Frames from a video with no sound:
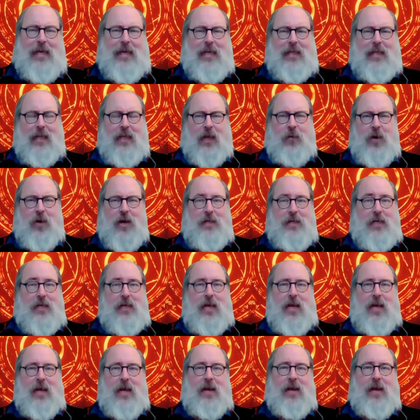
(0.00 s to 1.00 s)
Likewise,
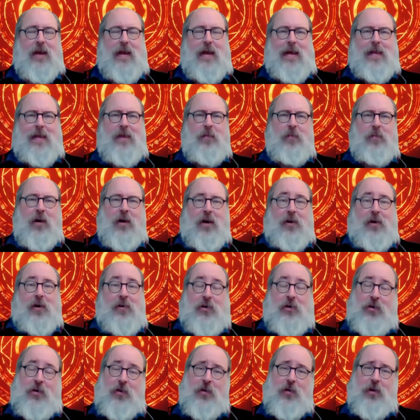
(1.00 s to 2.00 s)
again, the modern
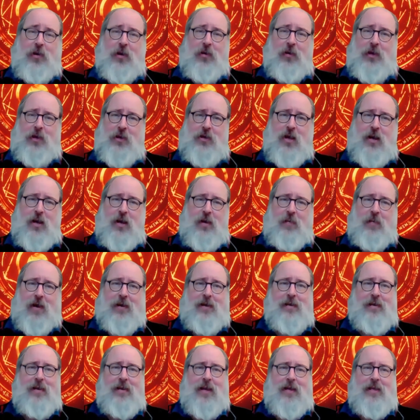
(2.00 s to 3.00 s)
so-called educated man
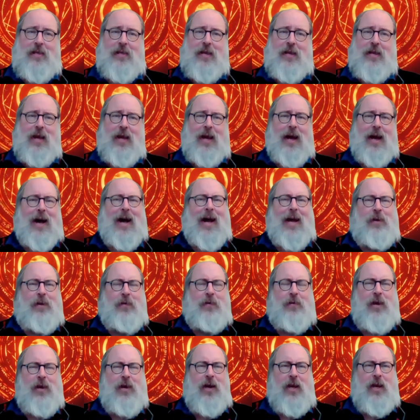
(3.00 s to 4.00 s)
does not say, "I do
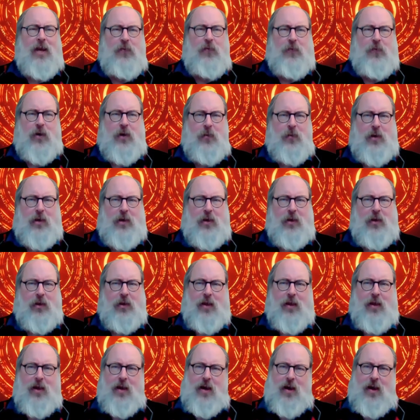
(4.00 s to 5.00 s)
not have free will,
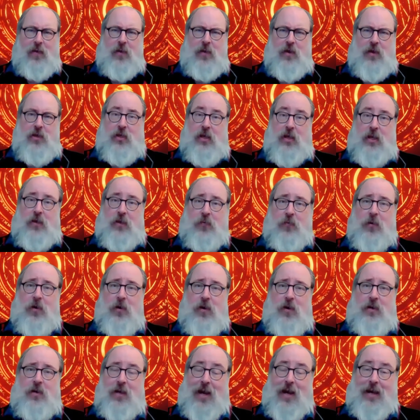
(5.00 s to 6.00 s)
and thus these
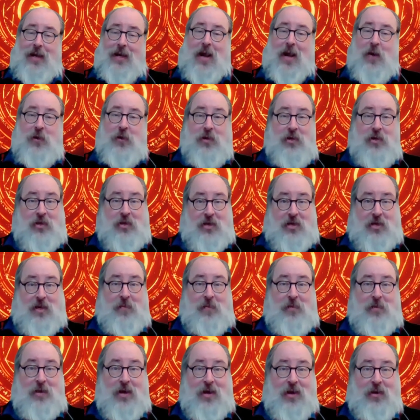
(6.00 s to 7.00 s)
words I now
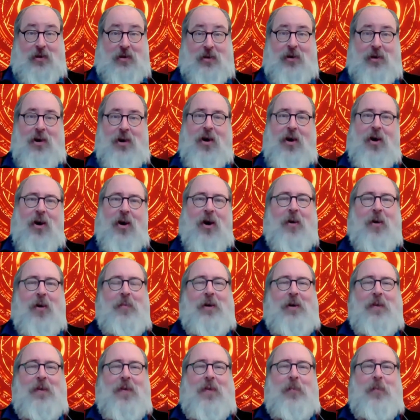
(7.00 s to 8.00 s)
seem to utter are
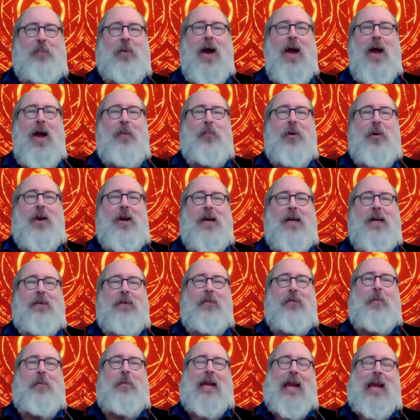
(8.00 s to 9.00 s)
merely the byproduct of
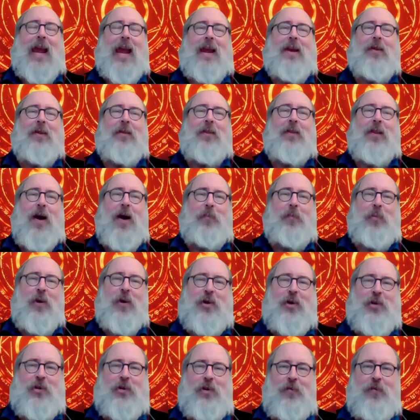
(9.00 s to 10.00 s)
a mechanical
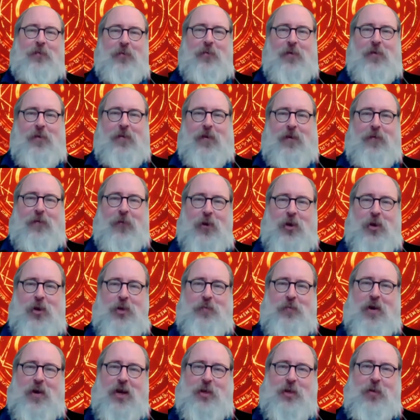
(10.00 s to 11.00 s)
operation of moving voice
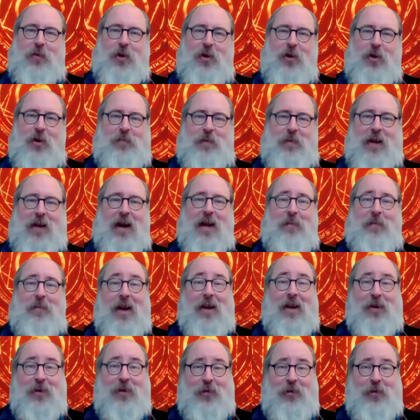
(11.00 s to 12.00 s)
box parts beyond
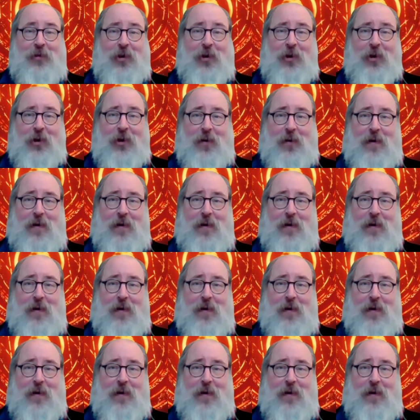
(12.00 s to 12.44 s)
my control."